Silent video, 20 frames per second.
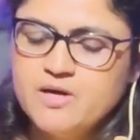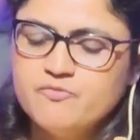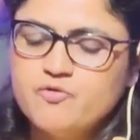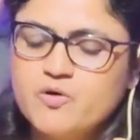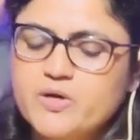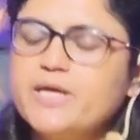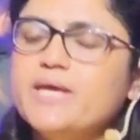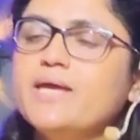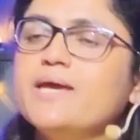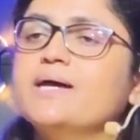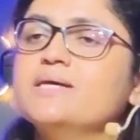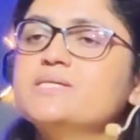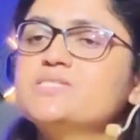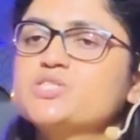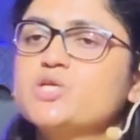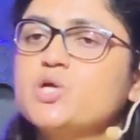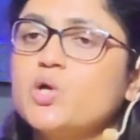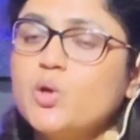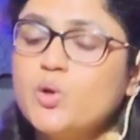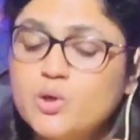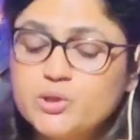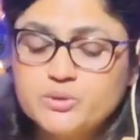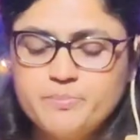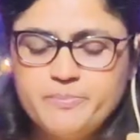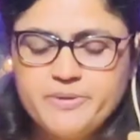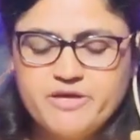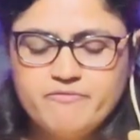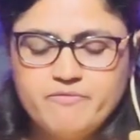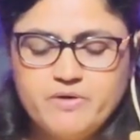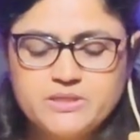For he has clothed
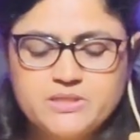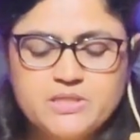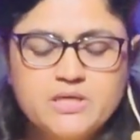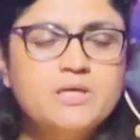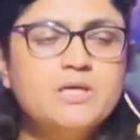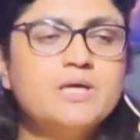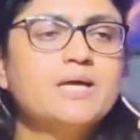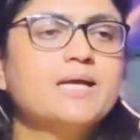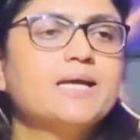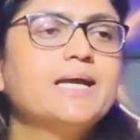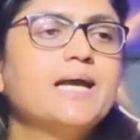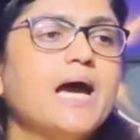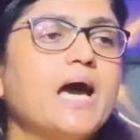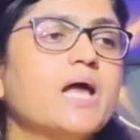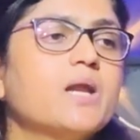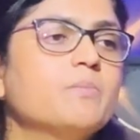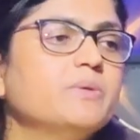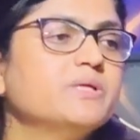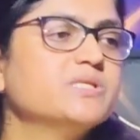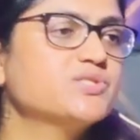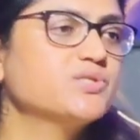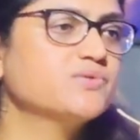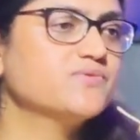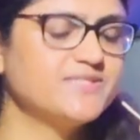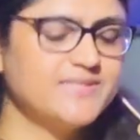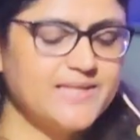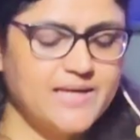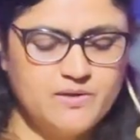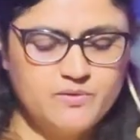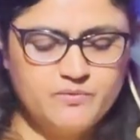me with garments of
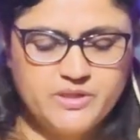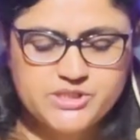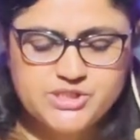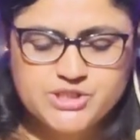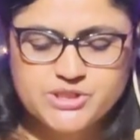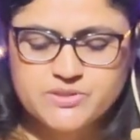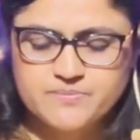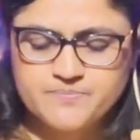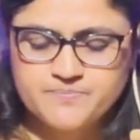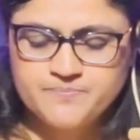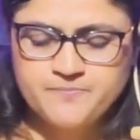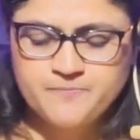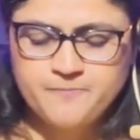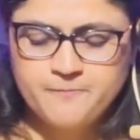salvation.